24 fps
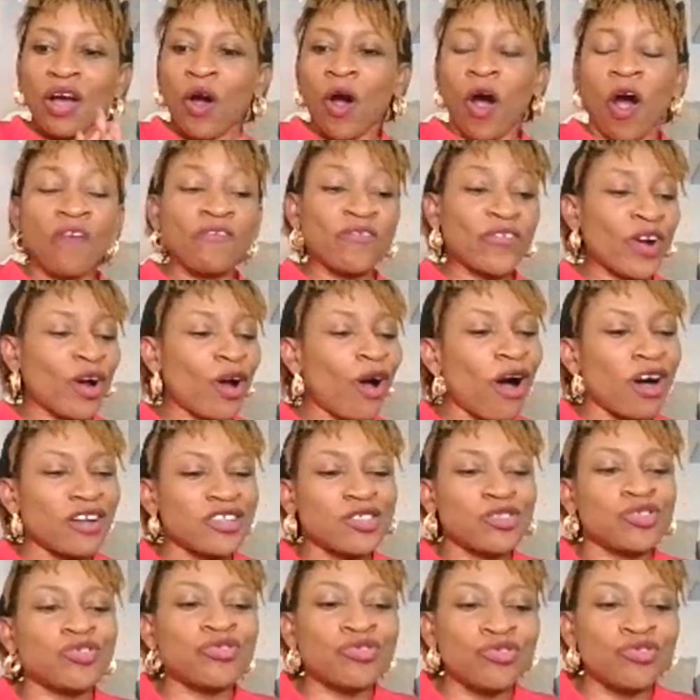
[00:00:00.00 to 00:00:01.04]
Of course,
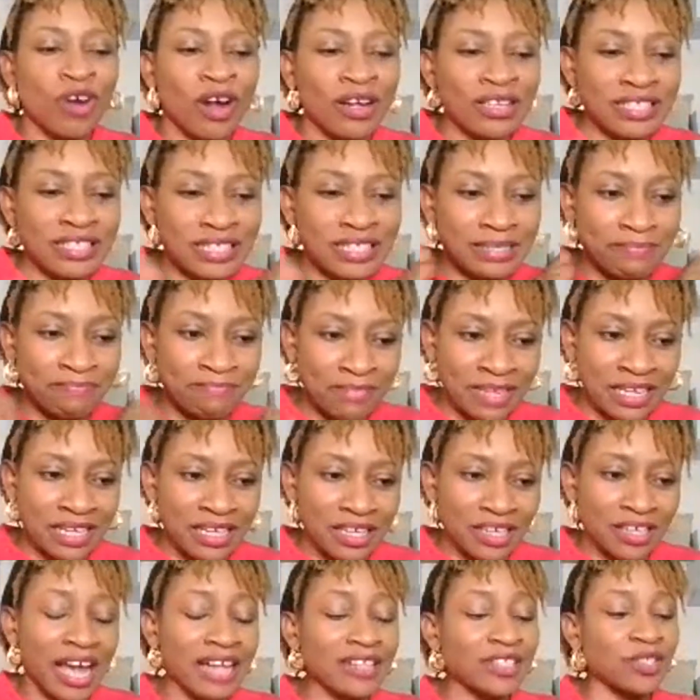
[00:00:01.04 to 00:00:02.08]
trust
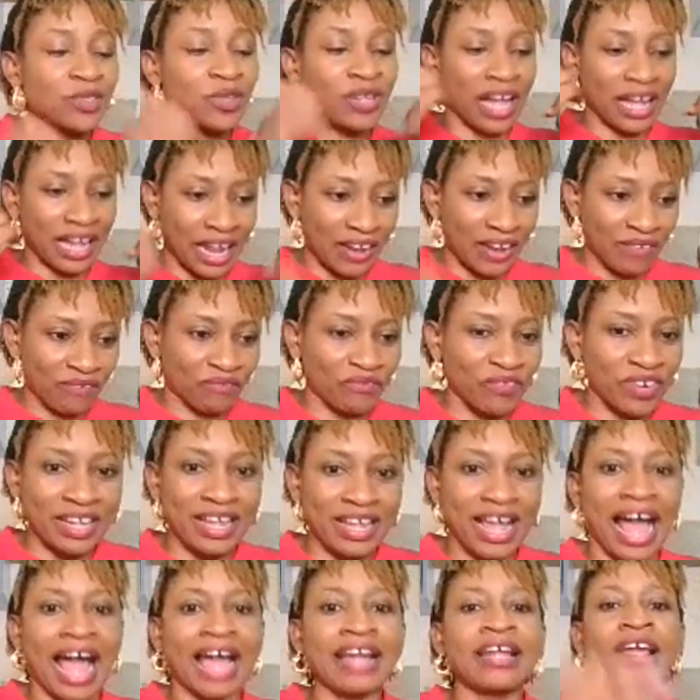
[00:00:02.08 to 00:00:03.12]
me. Yes, you can get a free
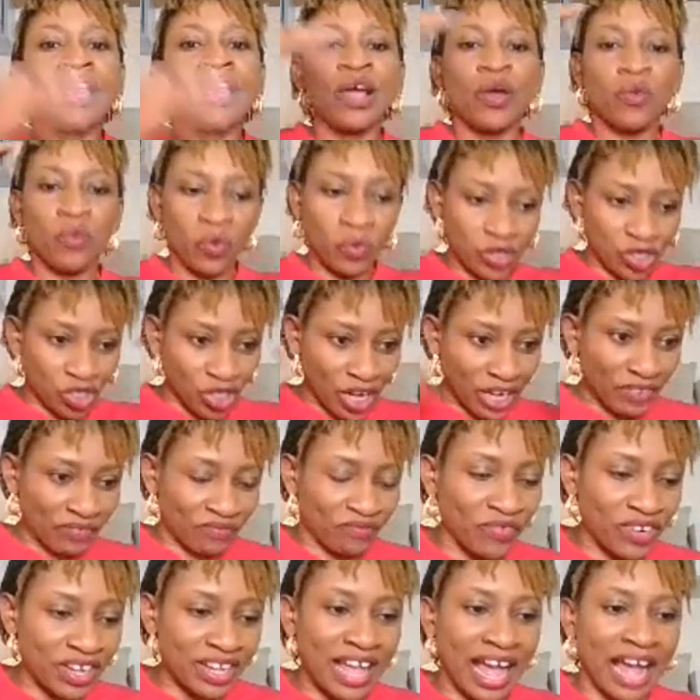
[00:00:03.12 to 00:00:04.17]
guide. We will share the
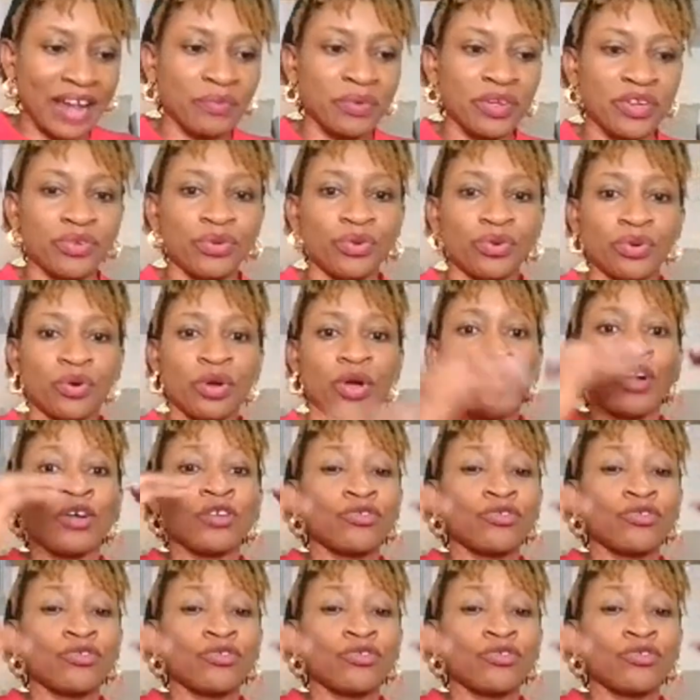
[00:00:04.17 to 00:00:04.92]
free guide with you.